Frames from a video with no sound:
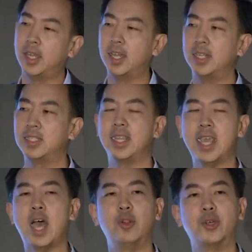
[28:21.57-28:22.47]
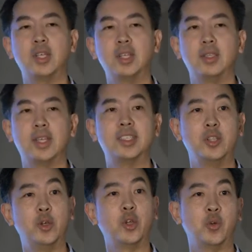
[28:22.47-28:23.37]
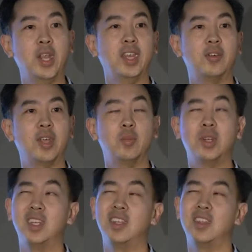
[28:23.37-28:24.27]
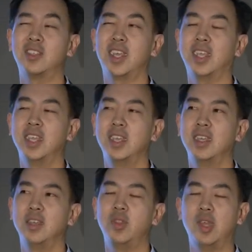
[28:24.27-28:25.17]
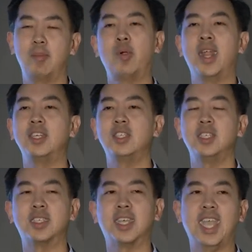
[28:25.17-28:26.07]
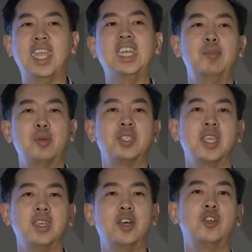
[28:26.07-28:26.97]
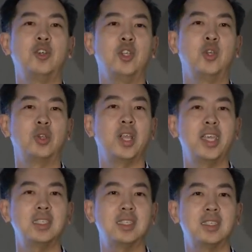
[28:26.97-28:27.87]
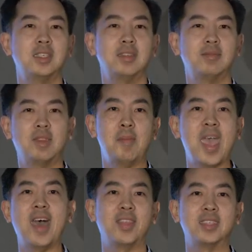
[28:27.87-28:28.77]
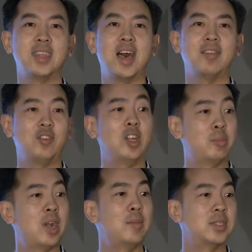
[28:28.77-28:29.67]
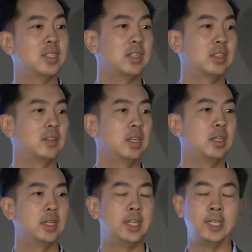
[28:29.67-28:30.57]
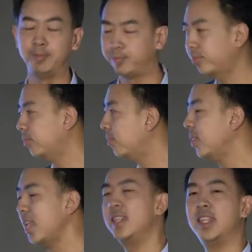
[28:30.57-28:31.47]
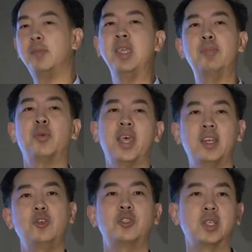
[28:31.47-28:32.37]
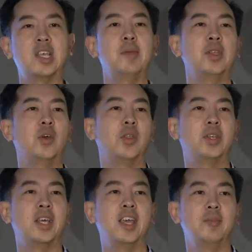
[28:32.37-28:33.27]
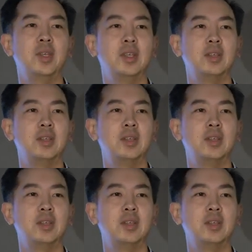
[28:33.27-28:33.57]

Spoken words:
I'd say the outlook doesn't look great, right? When the branch is like 80% underutilized, the math is not very promising, right? And then the people that used to come in all the time